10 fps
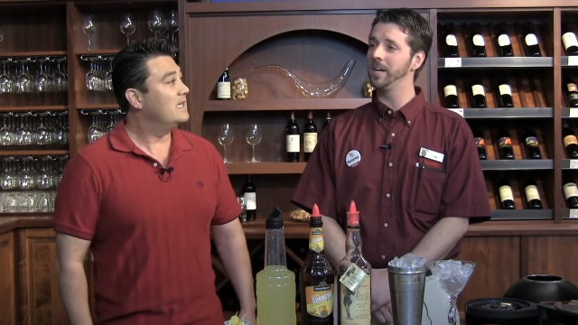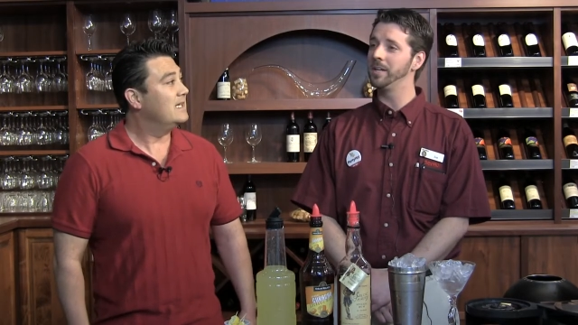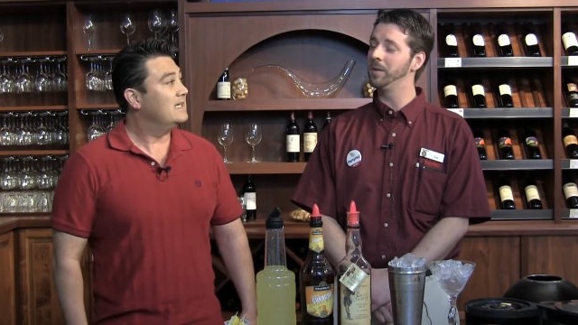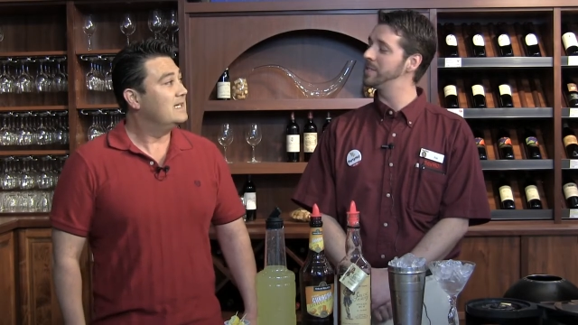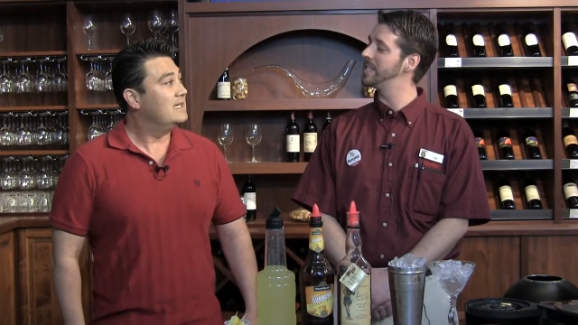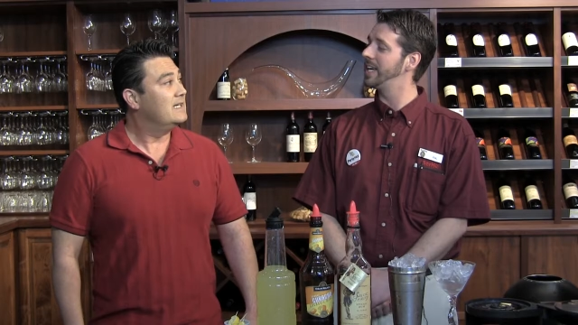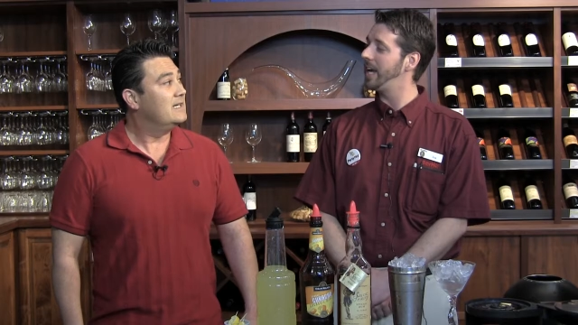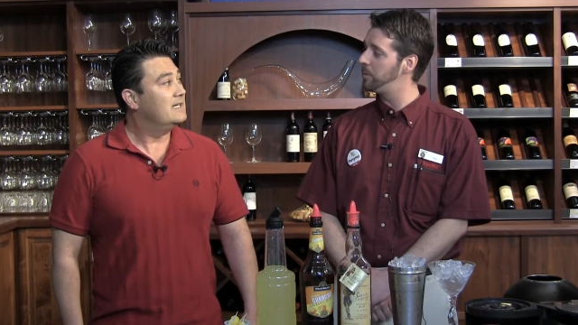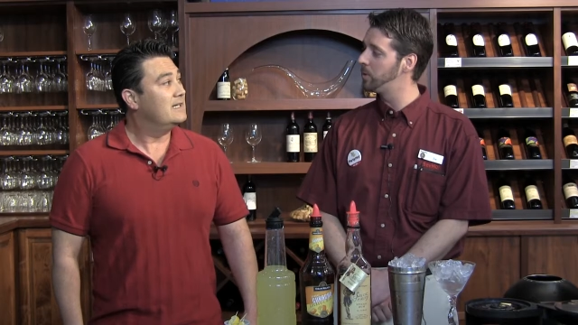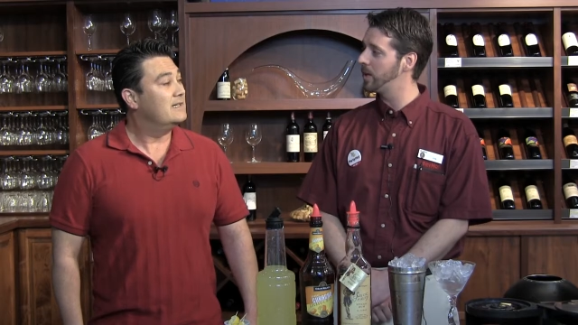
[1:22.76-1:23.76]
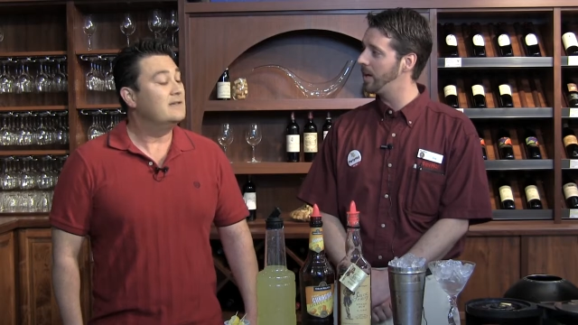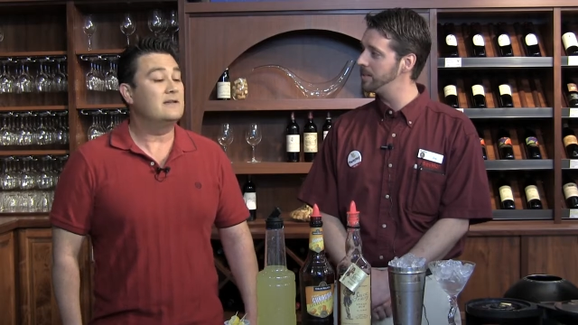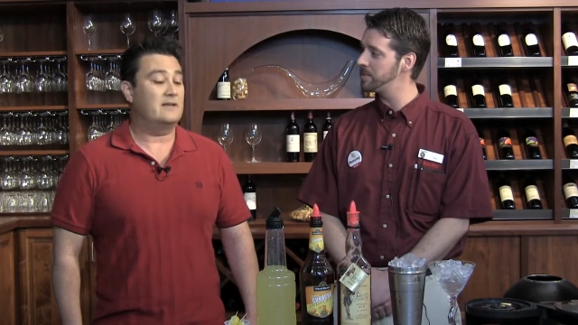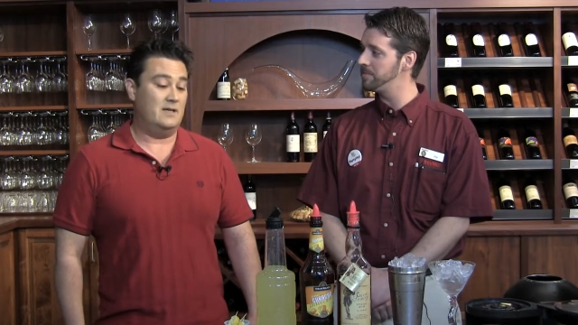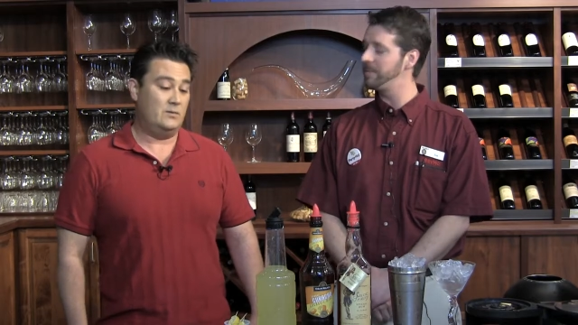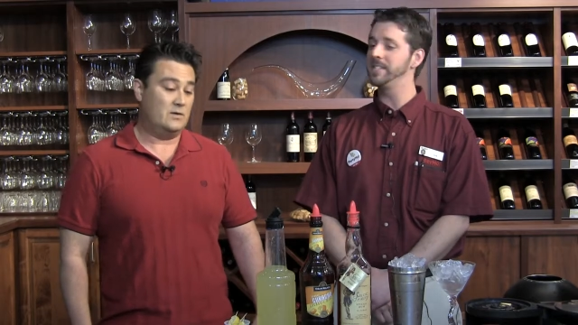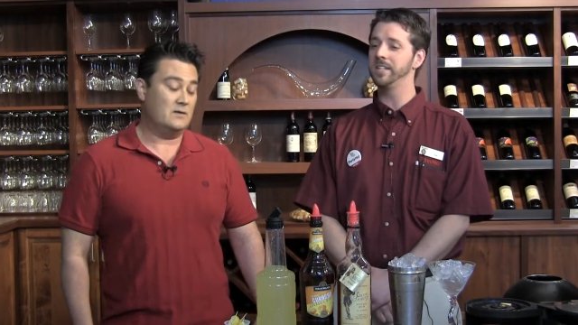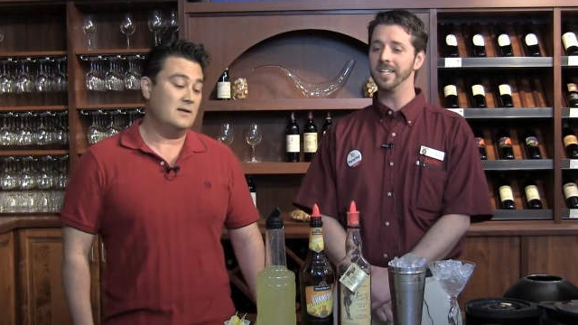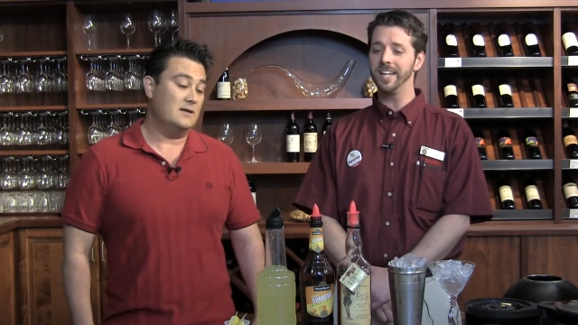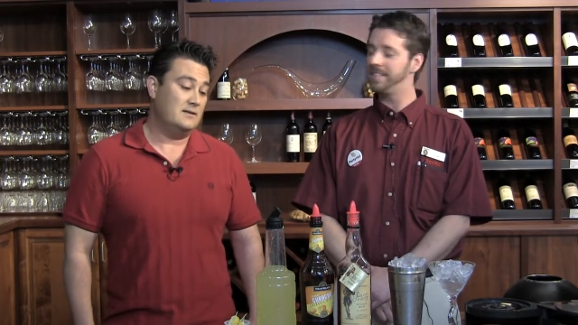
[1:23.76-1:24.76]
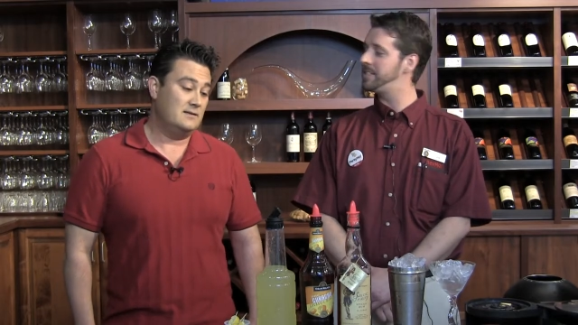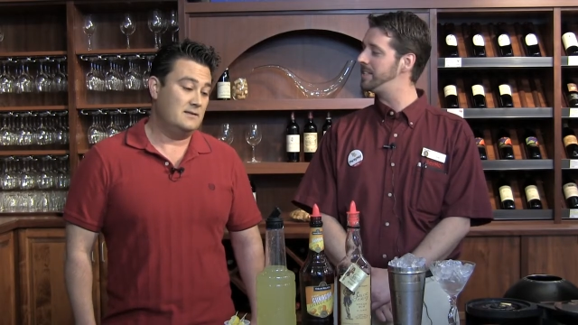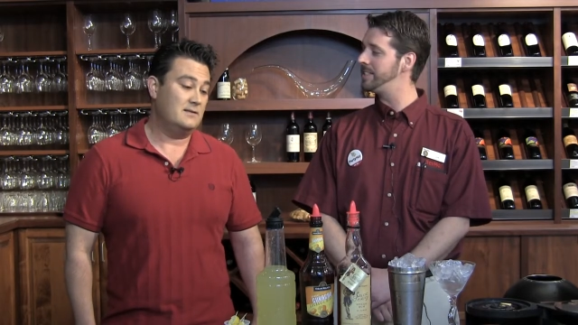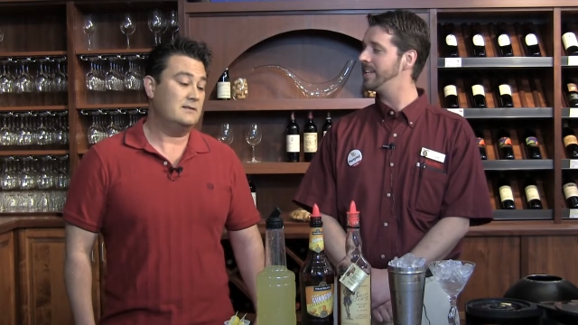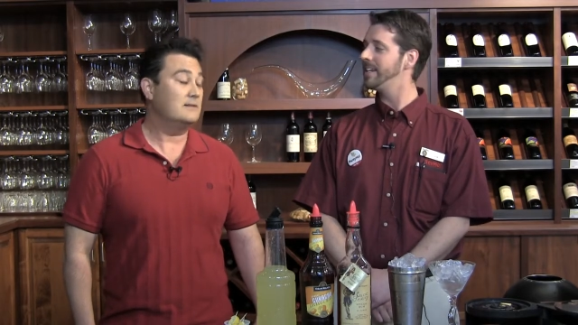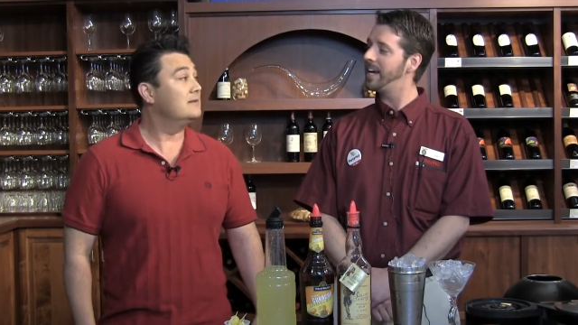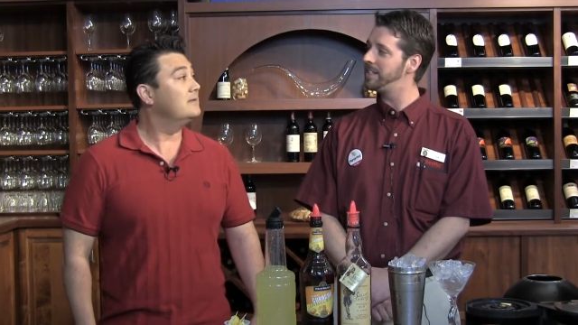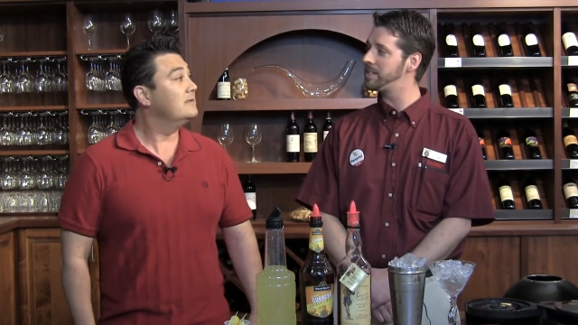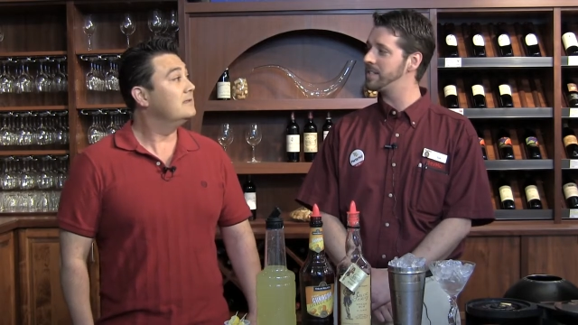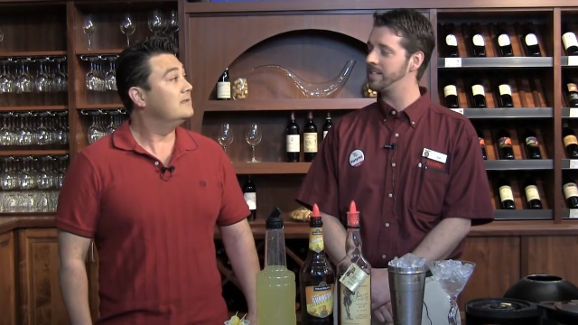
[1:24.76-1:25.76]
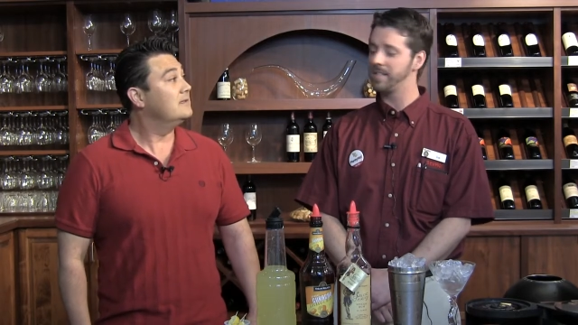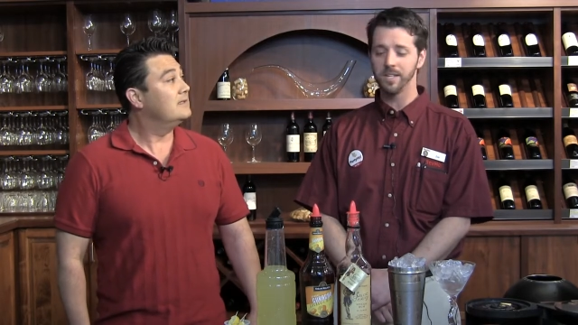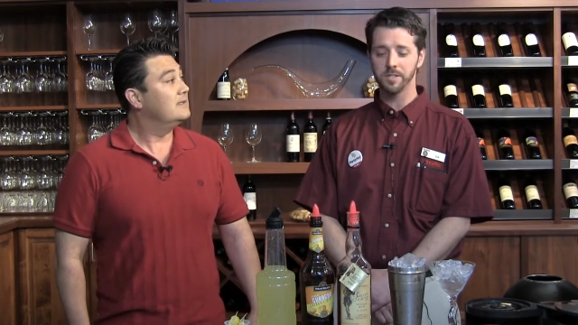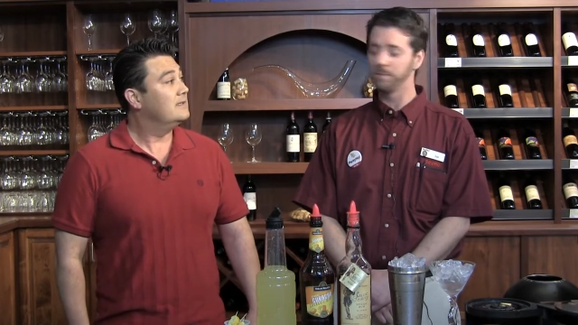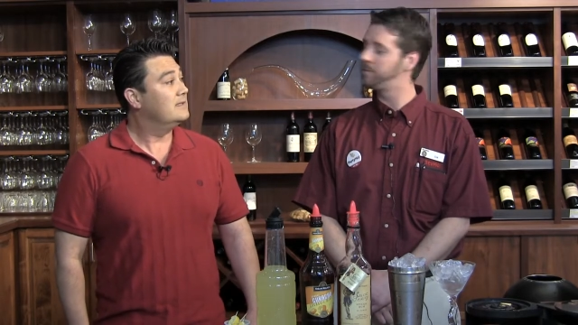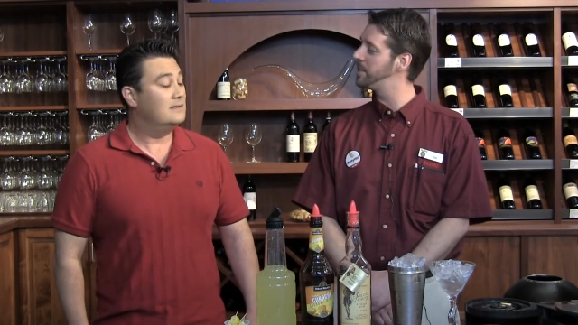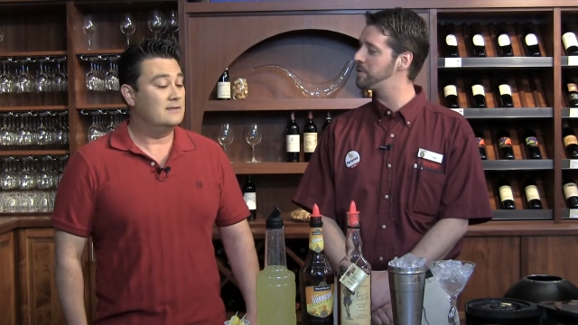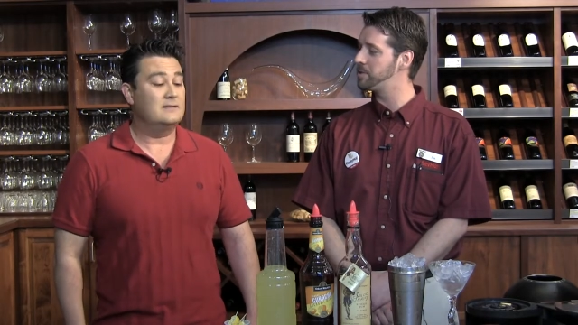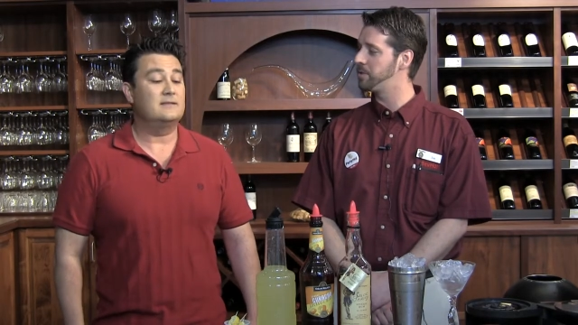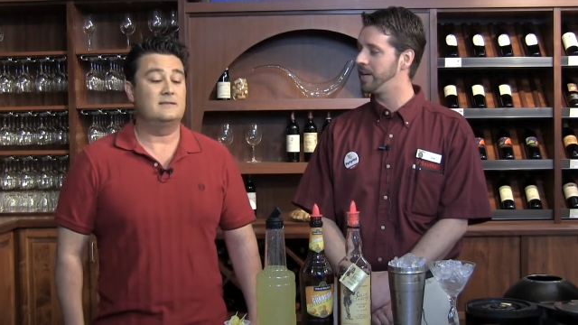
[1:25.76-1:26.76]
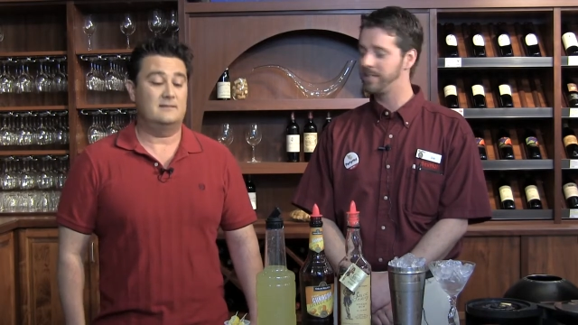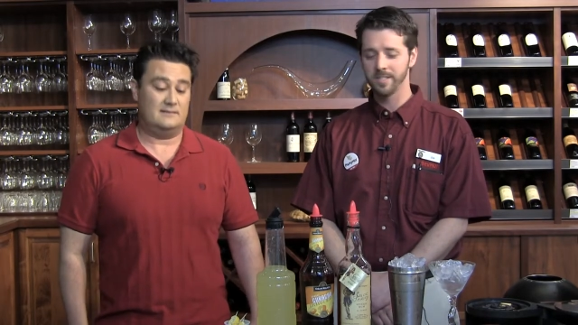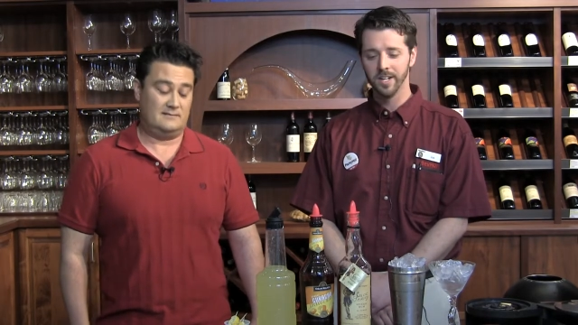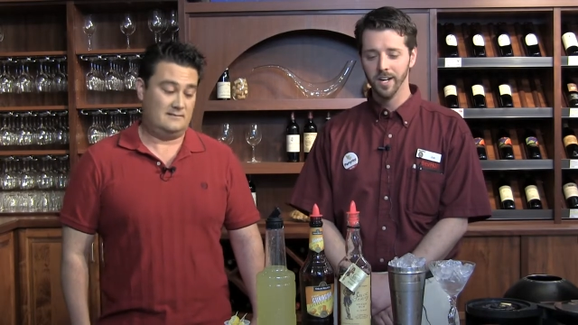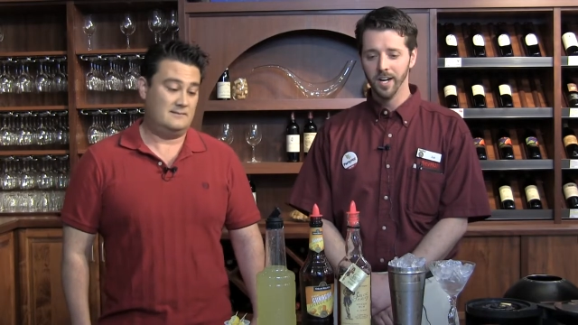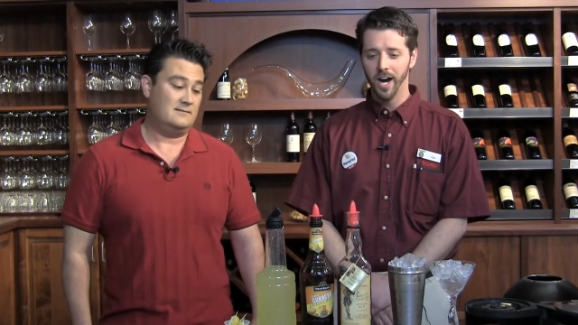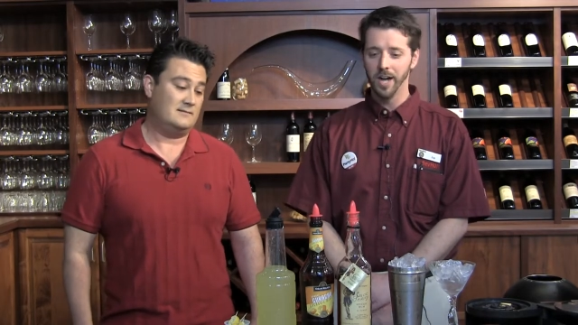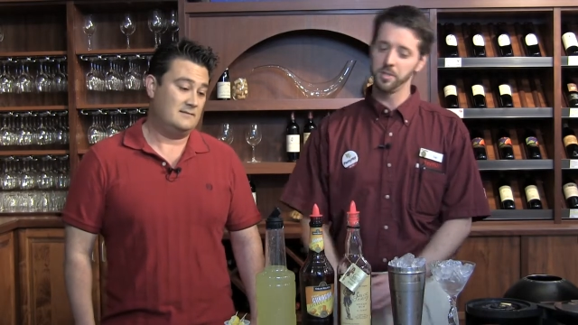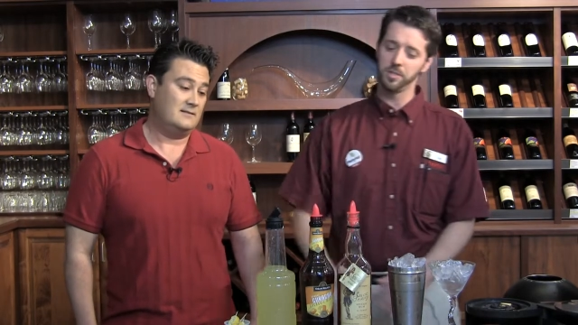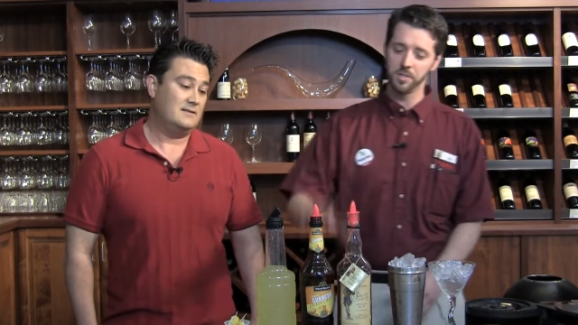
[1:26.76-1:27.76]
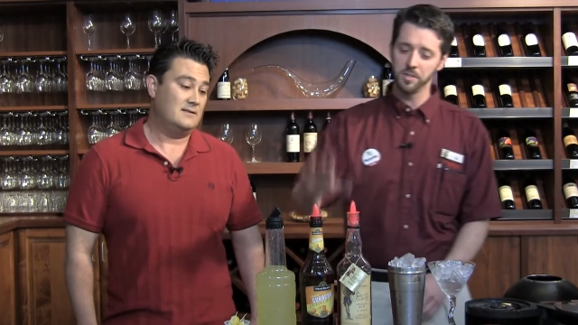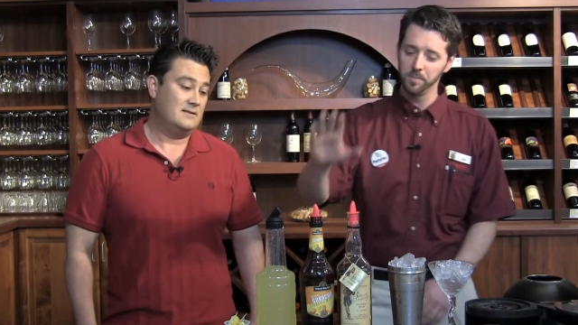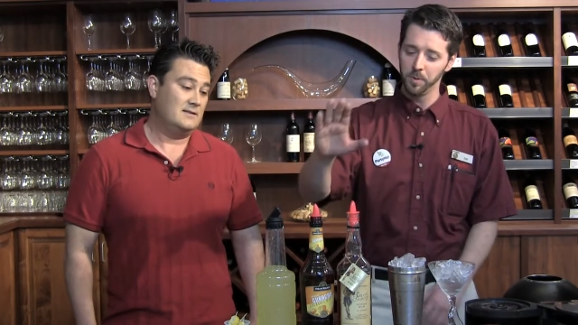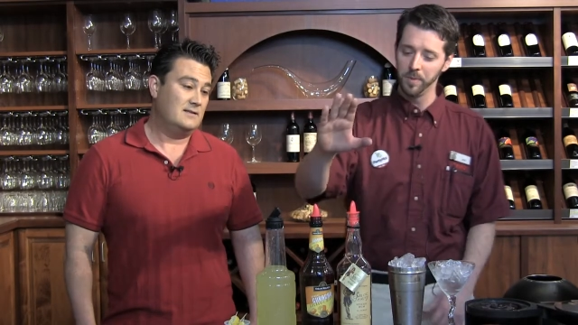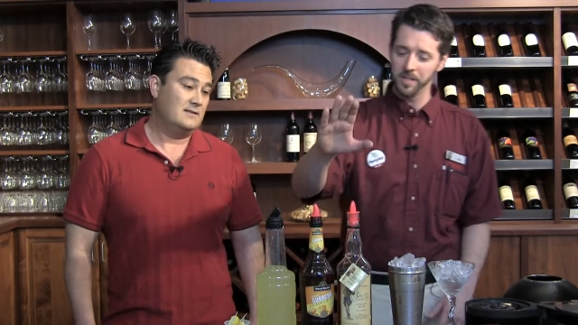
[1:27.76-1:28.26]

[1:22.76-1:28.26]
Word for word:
Speaker 1: on it known as the cable car. It's invented in 1996 at Sir Francis Drake's. Uh, just a simple